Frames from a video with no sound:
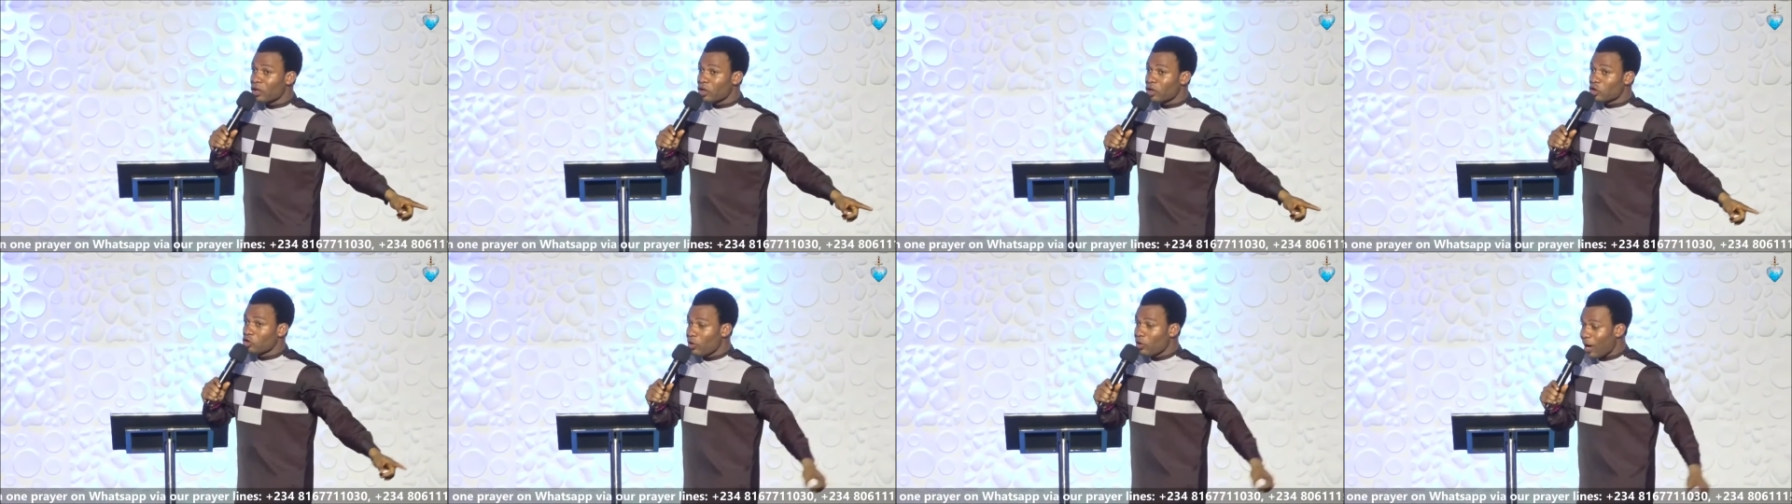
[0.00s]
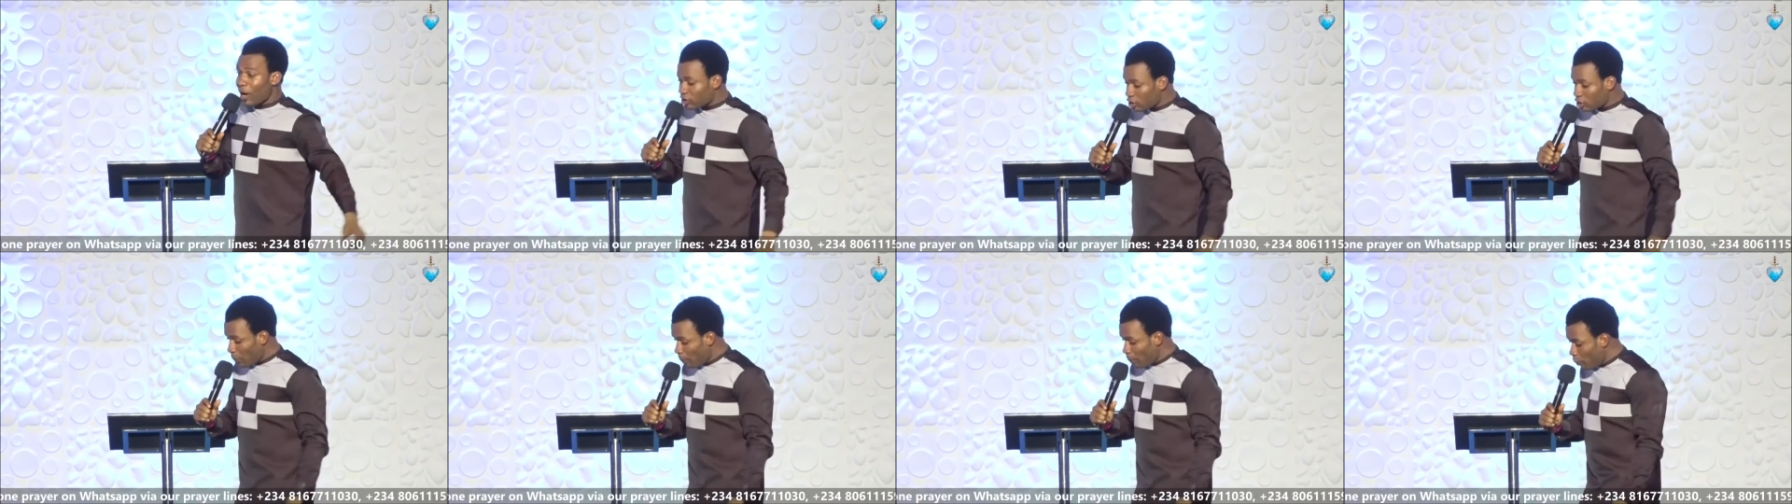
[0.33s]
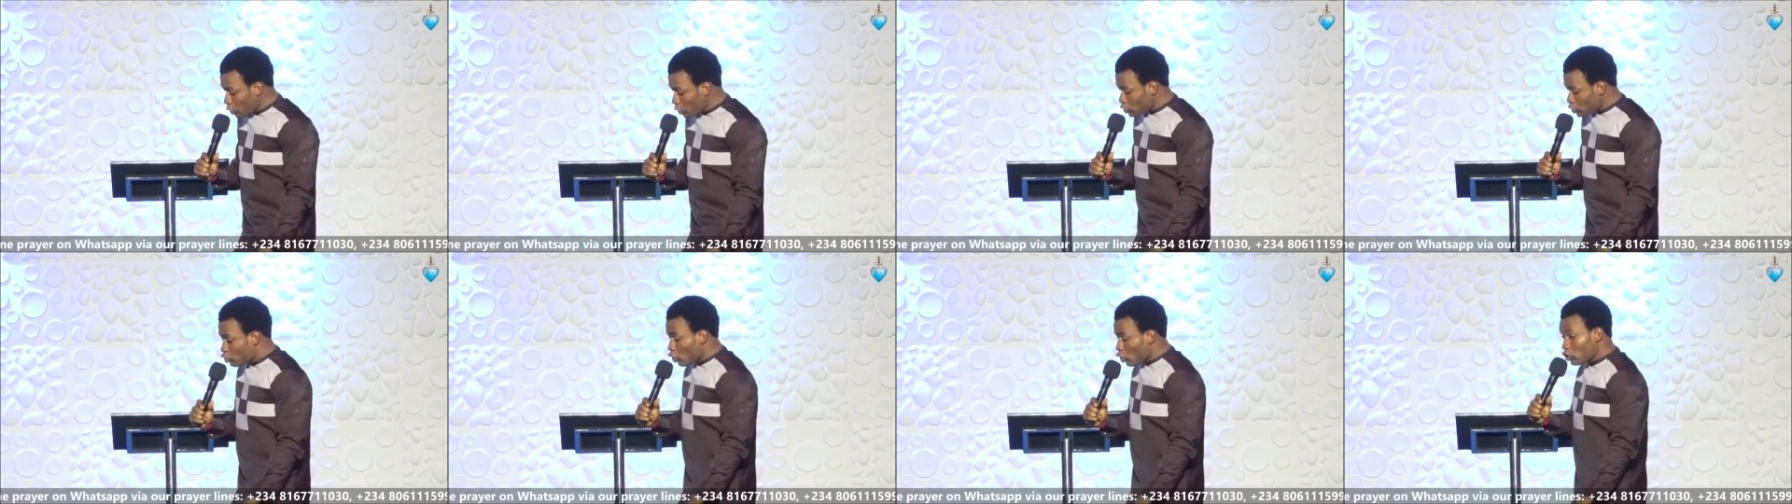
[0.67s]
You are
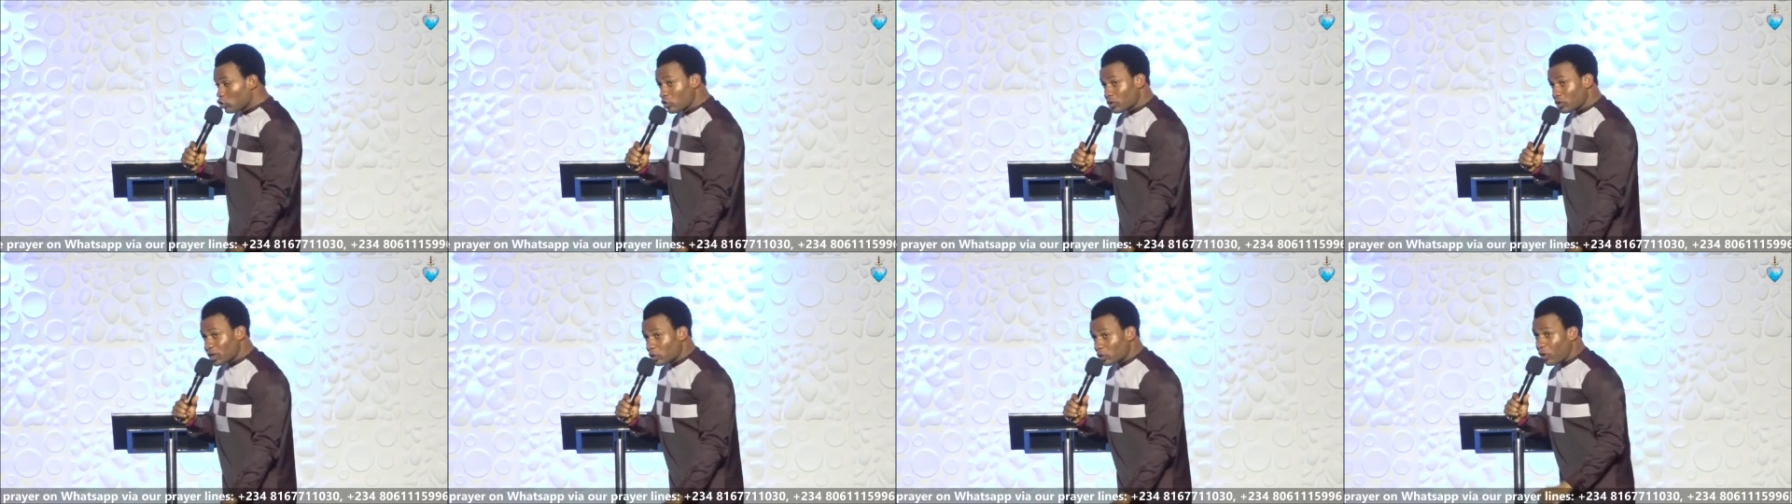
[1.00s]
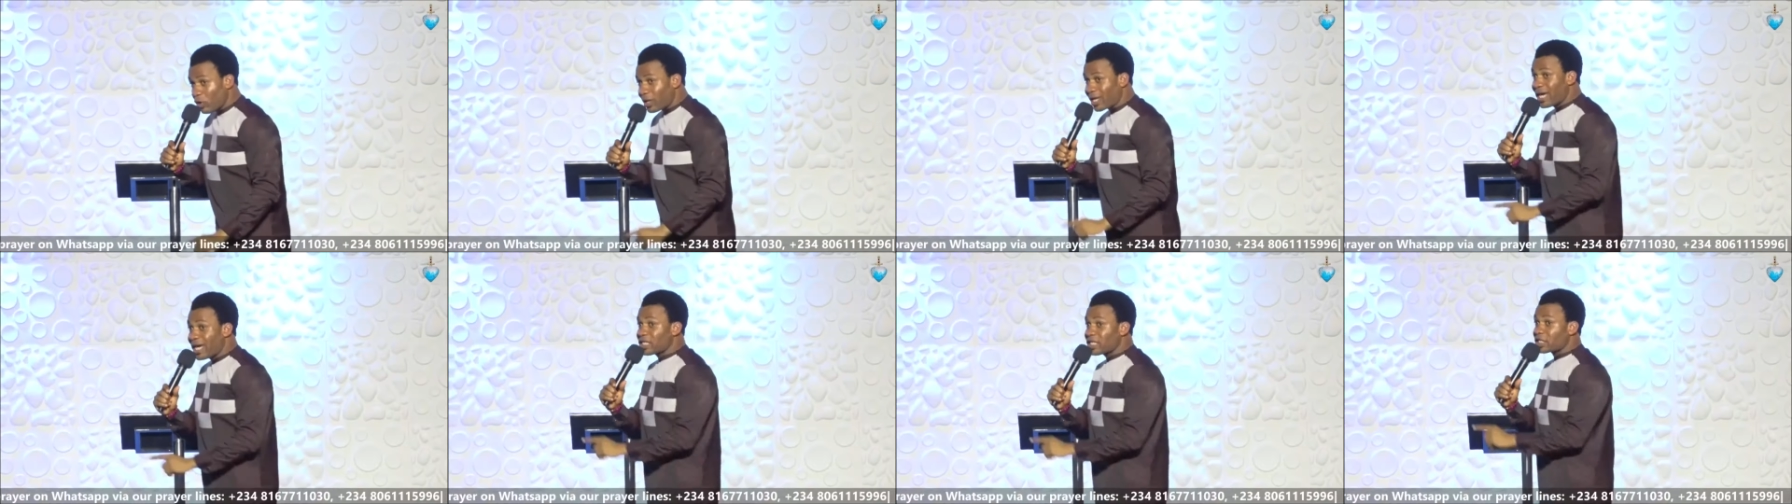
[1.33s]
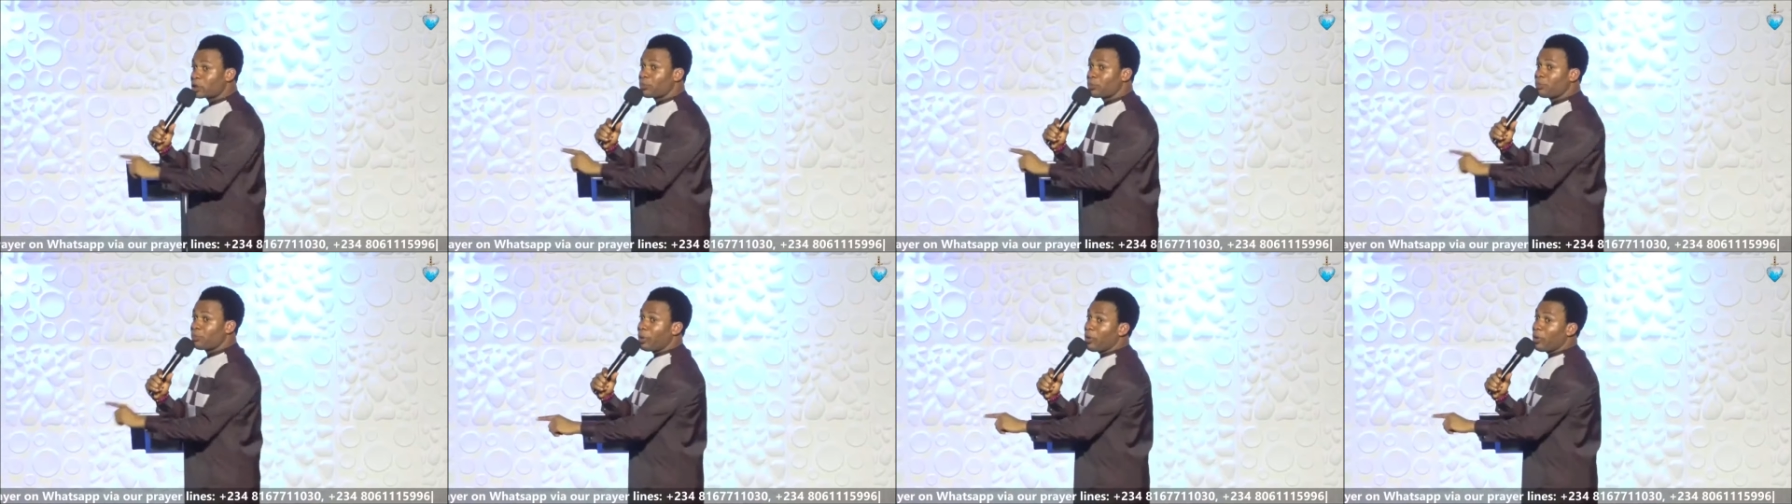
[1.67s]
supposed to use it to gain
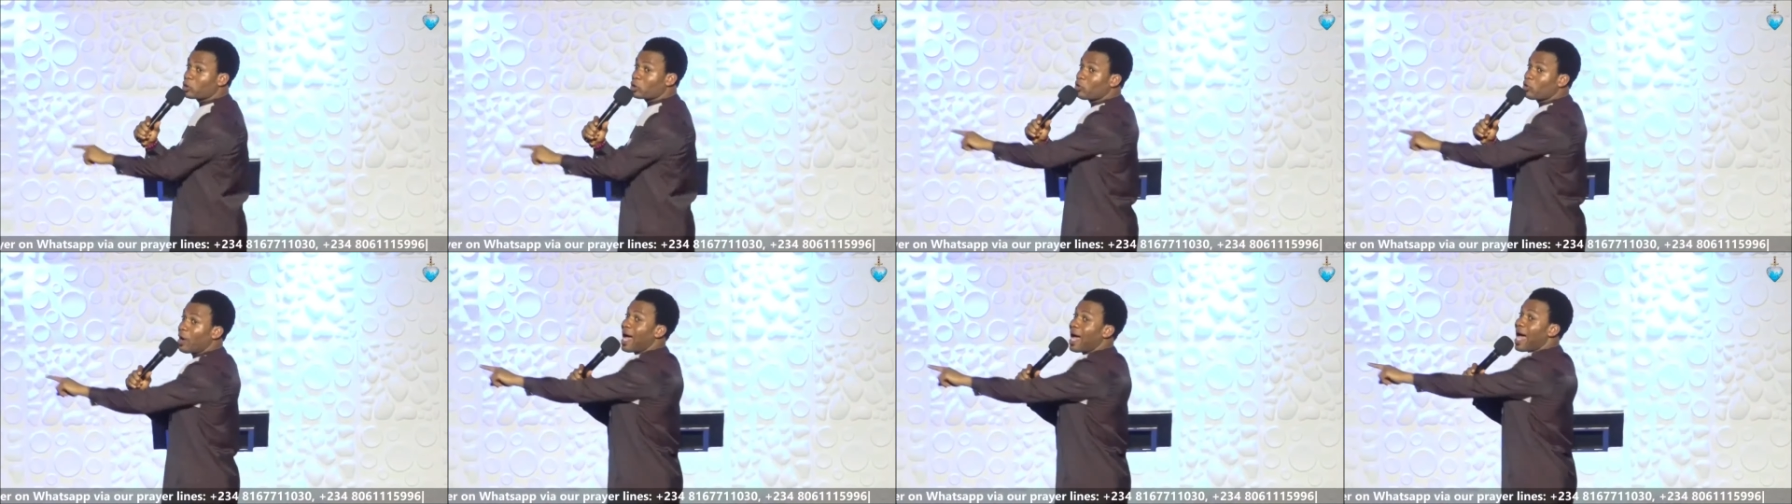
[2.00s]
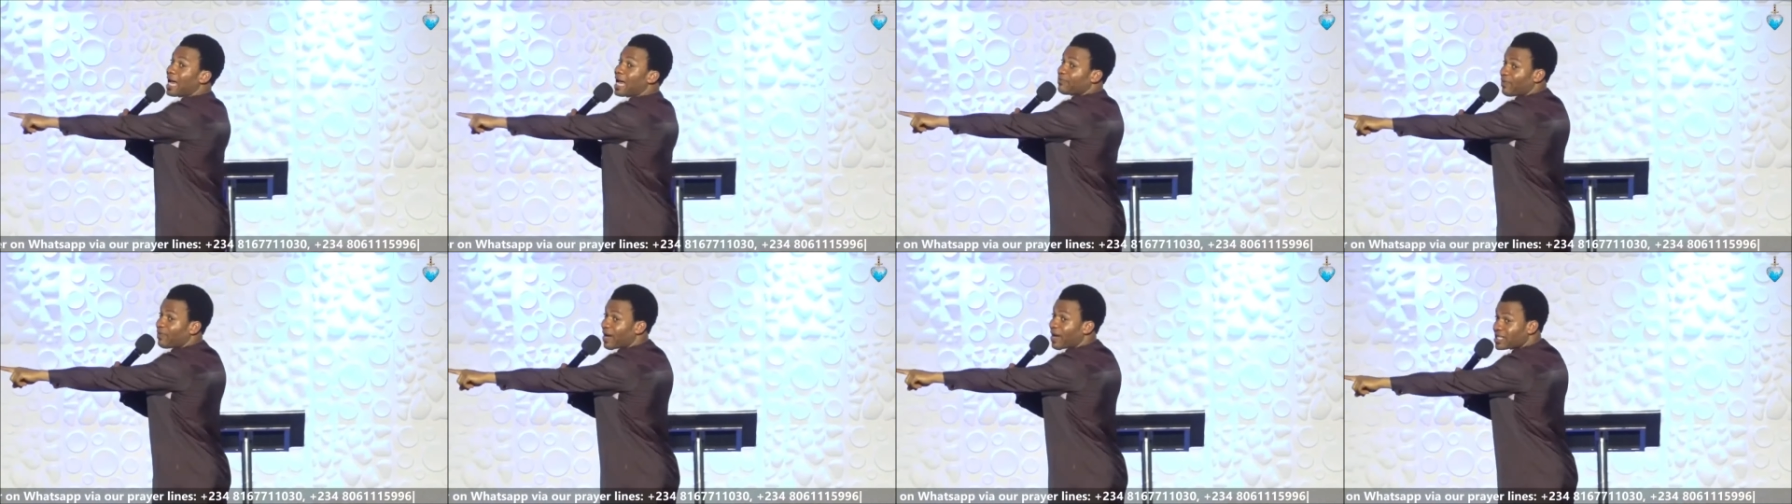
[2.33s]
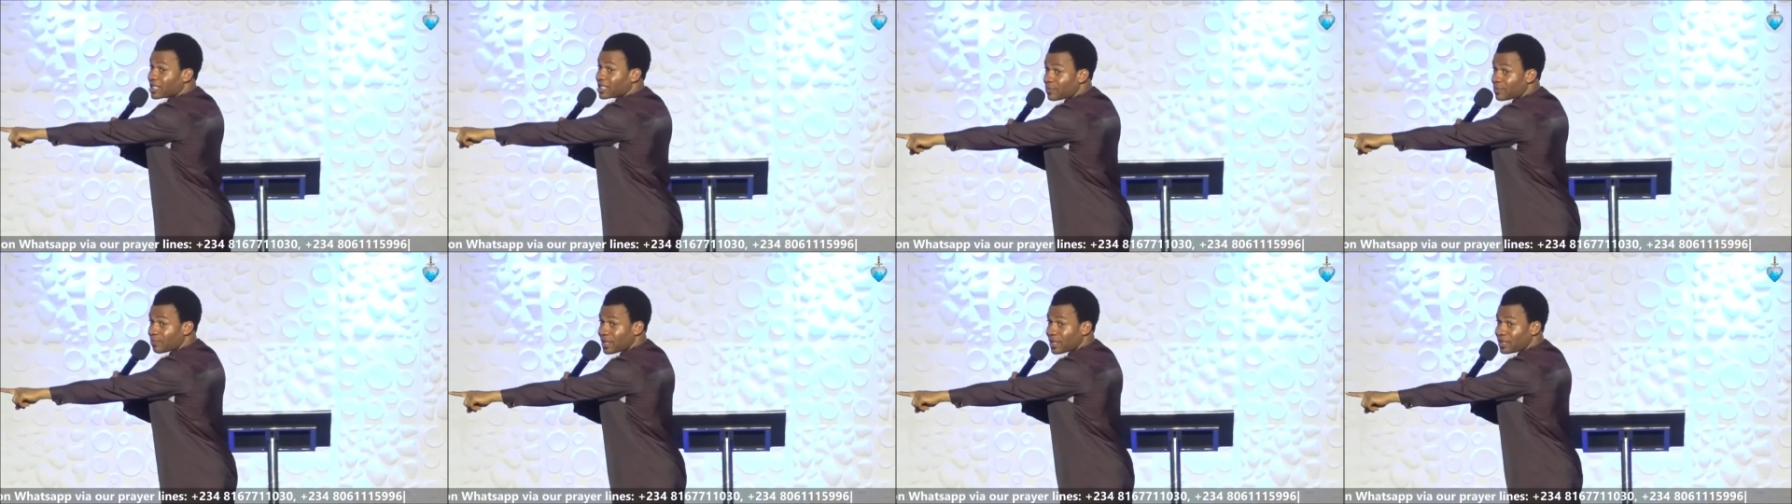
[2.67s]
spiritual
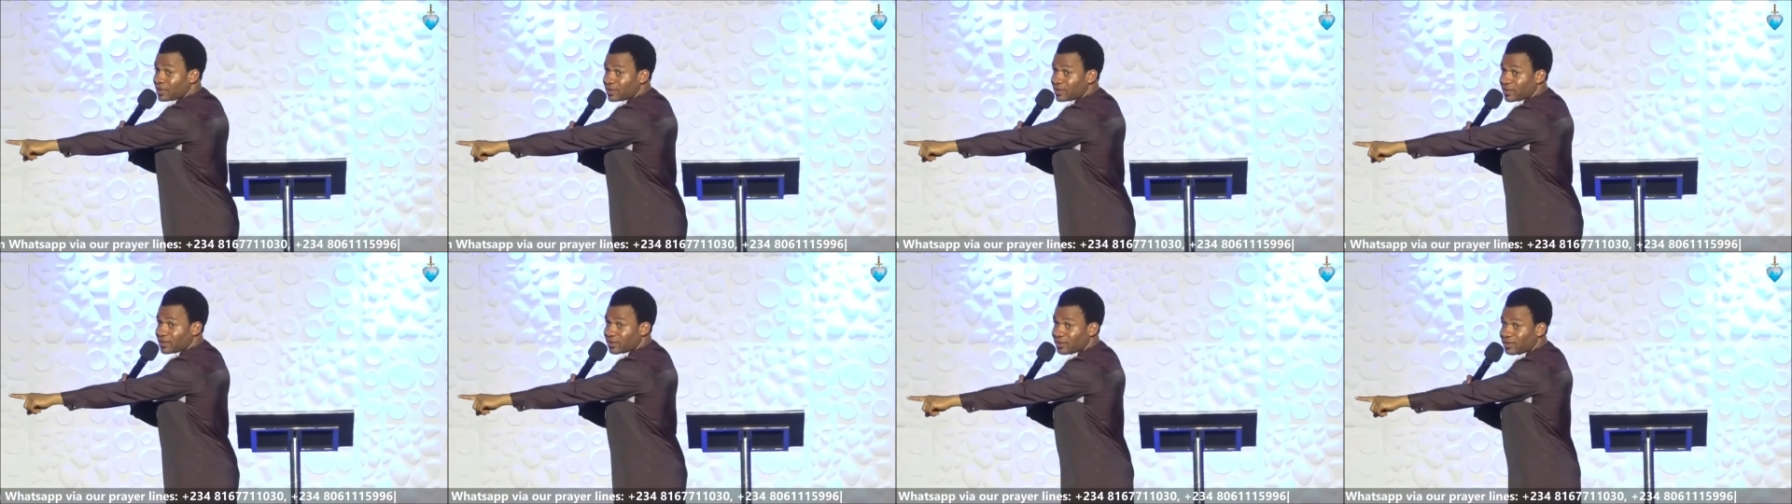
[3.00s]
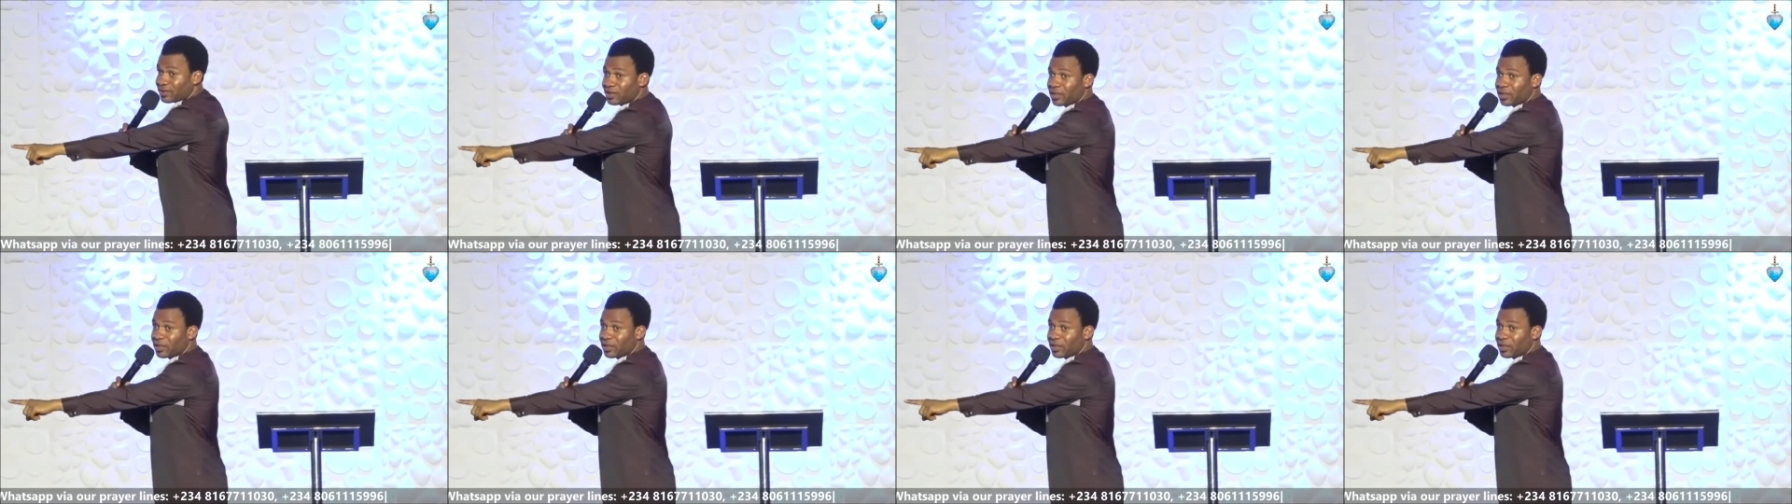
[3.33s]
advancement